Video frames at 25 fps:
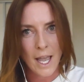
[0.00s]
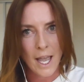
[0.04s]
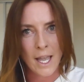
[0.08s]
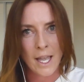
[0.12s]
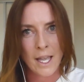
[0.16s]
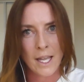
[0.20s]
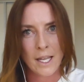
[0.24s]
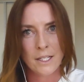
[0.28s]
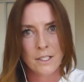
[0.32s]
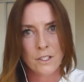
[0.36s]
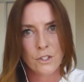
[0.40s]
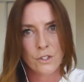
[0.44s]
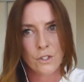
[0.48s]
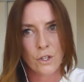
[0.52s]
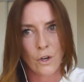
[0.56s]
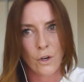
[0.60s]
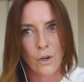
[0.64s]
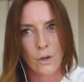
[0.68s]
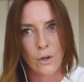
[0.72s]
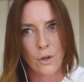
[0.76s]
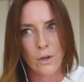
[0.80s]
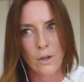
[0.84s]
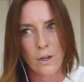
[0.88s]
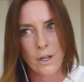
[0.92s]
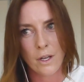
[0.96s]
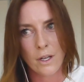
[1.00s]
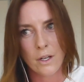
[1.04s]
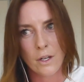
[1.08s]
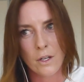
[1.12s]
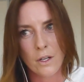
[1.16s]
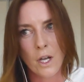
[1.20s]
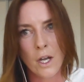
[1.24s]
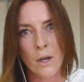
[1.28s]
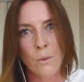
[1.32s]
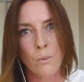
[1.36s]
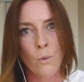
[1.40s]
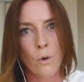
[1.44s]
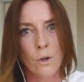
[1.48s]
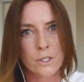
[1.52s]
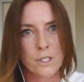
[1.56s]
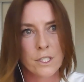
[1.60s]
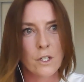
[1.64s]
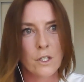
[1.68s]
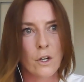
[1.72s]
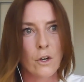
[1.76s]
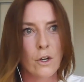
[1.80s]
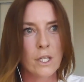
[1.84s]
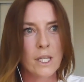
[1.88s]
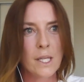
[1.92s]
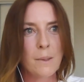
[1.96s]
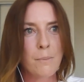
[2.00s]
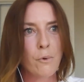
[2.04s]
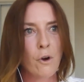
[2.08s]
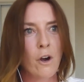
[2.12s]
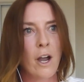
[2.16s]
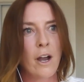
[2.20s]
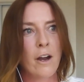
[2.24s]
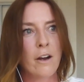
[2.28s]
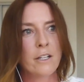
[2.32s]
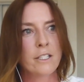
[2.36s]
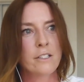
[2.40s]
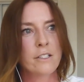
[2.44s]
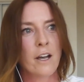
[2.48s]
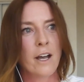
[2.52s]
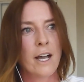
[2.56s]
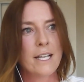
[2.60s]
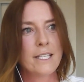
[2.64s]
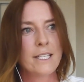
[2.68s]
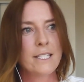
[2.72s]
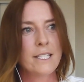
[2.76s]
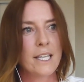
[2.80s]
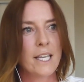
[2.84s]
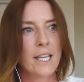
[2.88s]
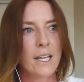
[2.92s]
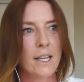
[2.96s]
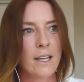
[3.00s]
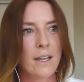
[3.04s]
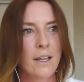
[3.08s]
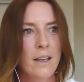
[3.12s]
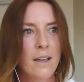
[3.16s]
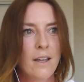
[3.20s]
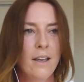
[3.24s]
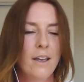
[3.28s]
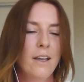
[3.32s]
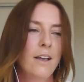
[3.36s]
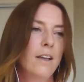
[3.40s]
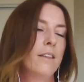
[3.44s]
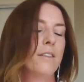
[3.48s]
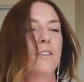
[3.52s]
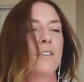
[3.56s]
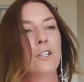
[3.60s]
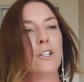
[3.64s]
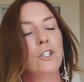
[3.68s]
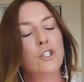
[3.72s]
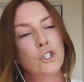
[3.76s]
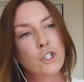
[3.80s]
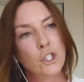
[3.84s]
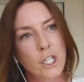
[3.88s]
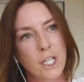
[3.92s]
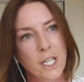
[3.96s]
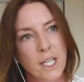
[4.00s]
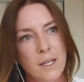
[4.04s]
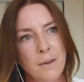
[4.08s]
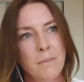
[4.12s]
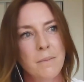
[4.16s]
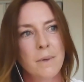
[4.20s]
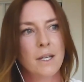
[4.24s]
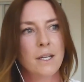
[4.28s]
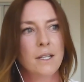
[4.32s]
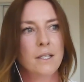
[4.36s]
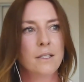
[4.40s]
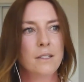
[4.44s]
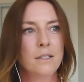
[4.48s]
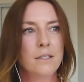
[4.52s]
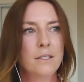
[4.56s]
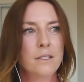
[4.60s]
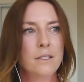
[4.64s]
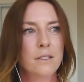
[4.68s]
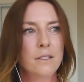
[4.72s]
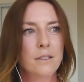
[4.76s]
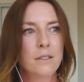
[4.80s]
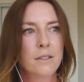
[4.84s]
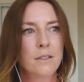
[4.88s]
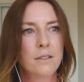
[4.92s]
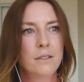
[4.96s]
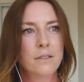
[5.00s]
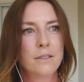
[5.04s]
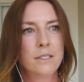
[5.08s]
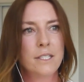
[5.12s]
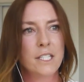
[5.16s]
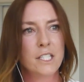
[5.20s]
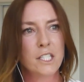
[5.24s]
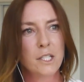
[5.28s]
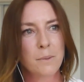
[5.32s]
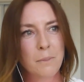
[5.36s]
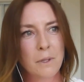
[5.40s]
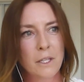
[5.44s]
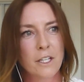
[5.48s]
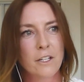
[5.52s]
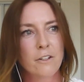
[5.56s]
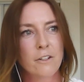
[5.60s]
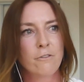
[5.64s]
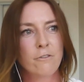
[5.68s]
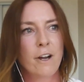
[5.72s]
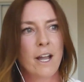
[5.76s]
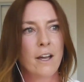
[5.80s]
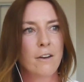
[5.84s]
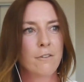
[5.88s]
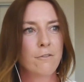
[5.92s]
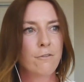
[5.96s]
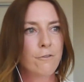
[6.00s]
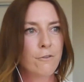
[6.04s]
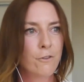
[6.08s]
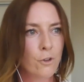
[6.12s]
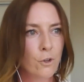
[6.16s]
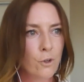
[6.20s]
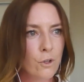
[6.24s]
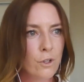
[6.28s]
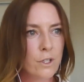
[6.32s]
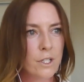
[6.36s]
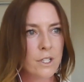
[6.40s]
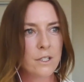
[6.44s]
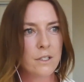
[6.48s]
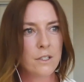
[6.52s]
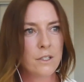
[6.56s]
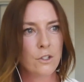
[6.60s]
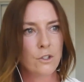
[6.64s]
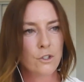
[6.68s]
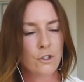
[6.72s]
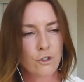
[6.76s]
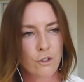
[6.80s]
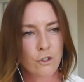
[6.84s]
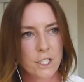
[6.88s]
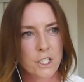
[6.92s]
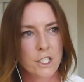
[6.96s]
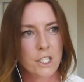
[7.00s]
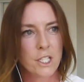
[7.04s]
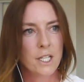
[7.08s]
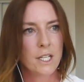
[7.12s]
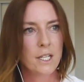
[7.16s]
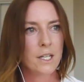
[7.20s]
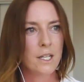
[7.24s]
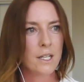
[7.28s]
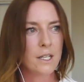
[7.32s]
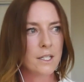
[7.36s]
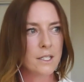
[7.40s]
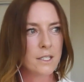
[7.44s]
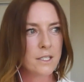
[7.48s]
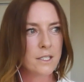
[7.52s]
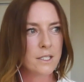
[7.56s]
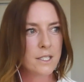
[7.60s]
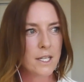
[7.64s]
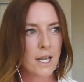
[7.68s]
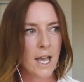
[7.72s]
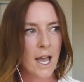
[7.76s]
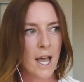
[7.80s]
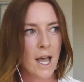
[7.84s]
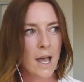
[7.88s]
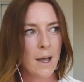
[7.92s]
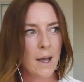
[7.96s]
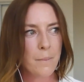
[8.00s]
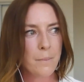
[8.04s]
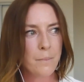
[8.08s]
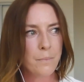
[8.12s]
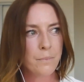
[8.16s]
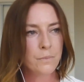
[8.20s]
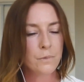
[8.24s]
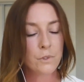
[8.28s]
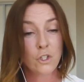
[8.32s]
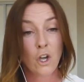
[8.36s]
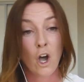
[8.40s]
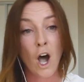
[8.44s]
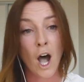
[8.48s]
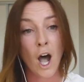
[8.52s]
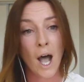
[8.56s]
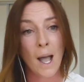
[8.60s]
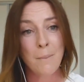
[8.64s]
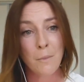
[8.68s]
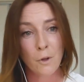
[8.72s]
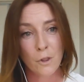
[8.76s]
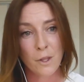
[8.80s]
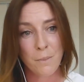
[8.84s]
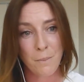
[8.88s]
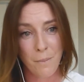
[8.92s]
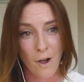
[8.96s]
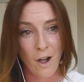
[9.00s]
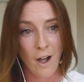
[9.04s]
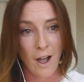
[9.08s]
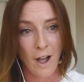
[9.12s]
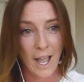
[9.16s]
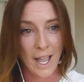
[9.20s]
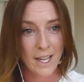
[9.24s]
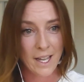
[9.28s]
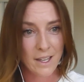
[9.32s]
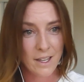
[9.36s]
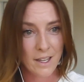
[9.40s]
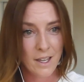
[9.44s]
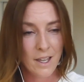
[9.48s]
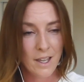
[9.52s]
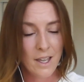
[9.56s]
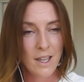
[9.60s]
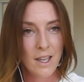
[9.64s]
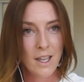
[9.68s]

And so it wasn't only prioritizing the gym and discipline around food and nutrition and time on the bike.